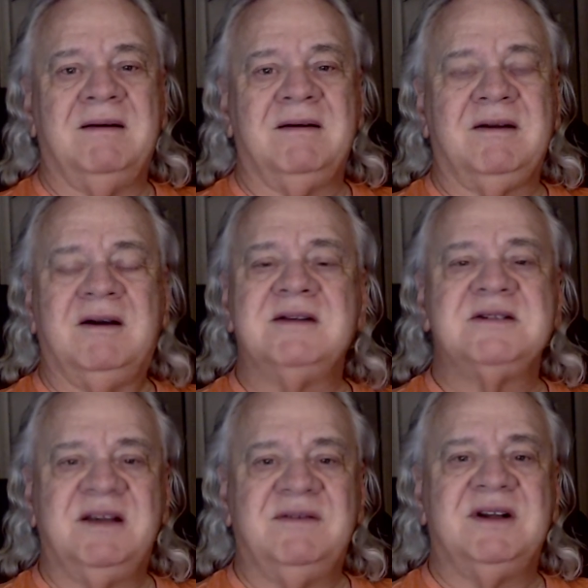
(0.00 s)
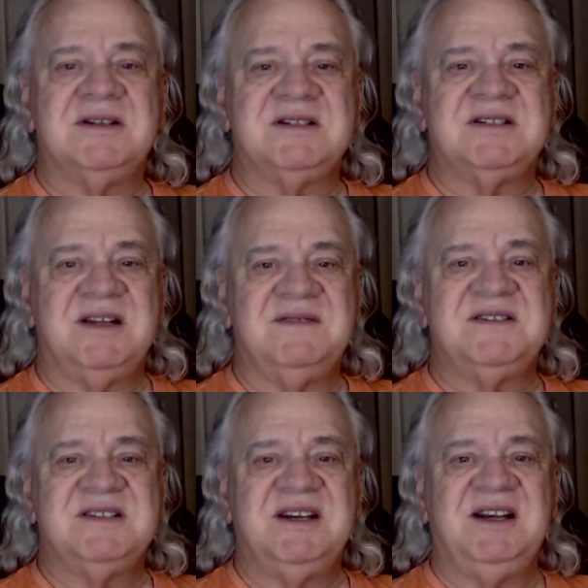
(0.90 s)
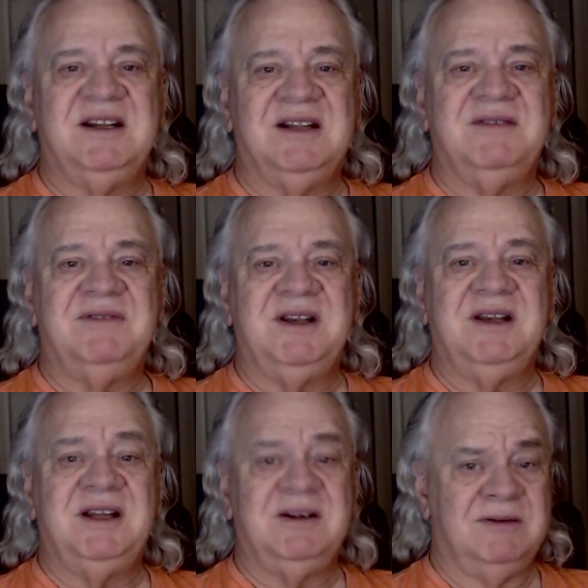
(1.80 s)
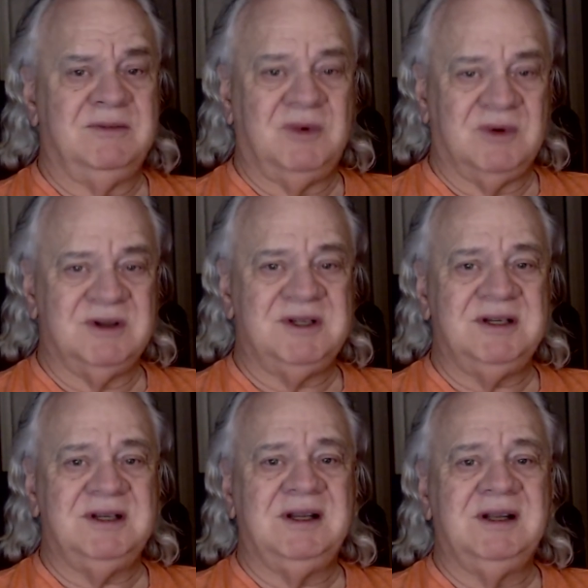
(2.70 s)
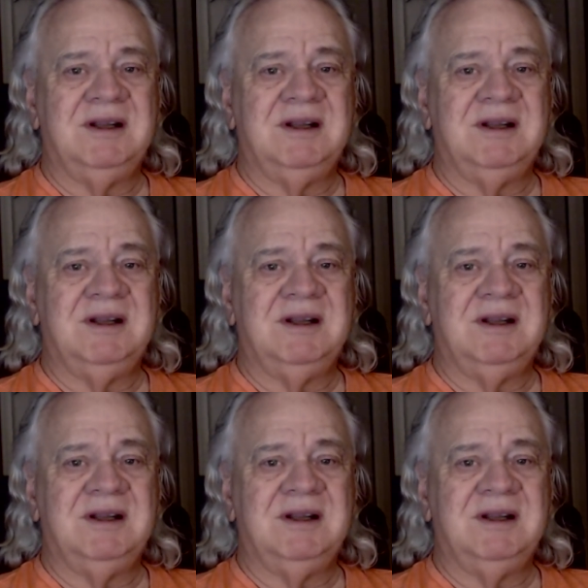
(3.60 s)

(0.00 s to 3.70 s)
God has given us a safe city to live in here in Warrenton.